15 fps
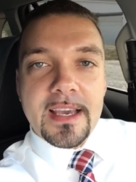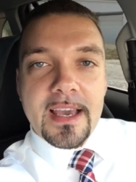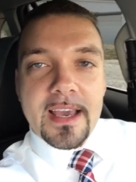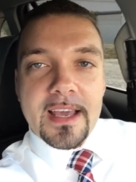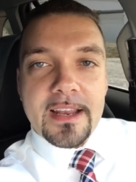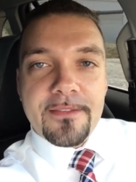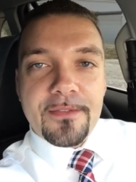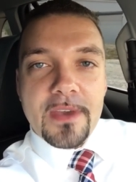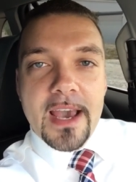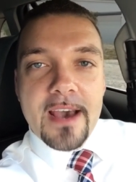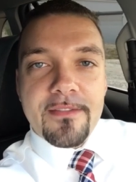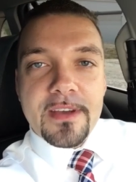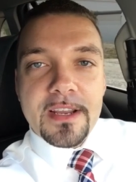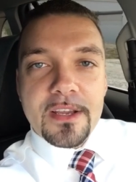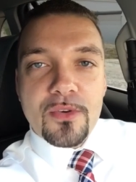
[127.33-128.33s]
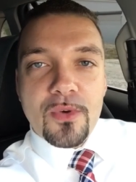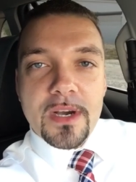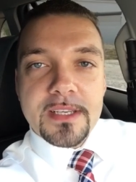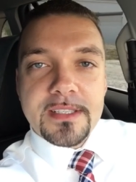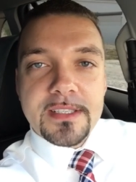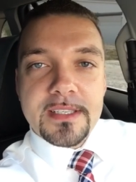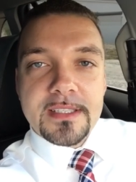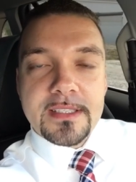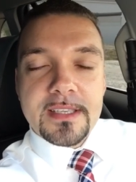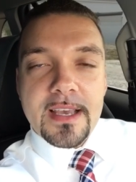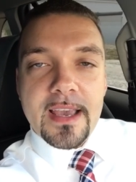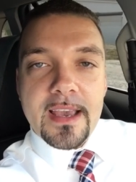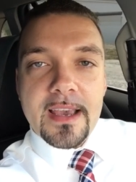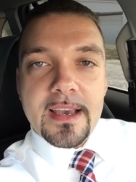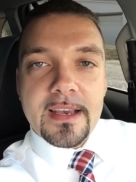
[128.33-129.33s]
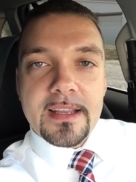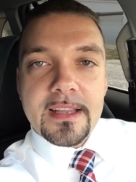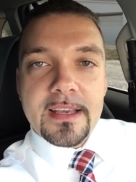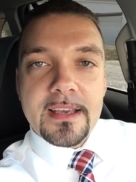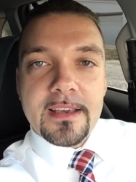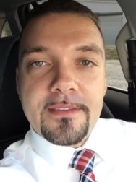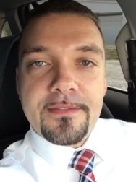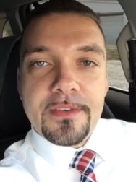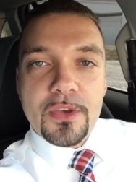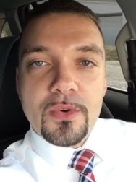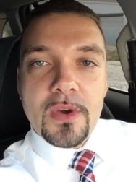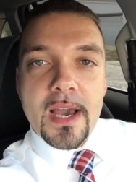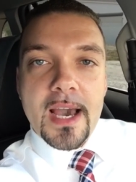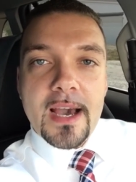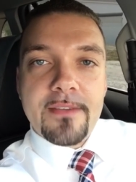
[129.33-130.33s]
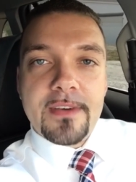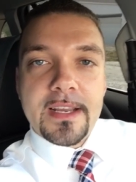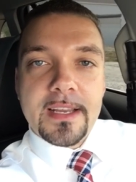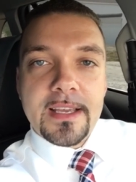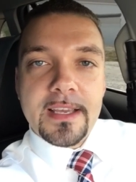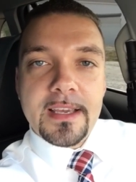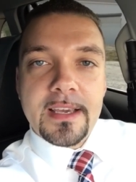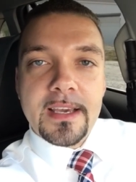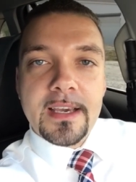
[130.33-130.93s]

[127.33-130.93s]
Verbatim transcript: And if you have any questions and if you have any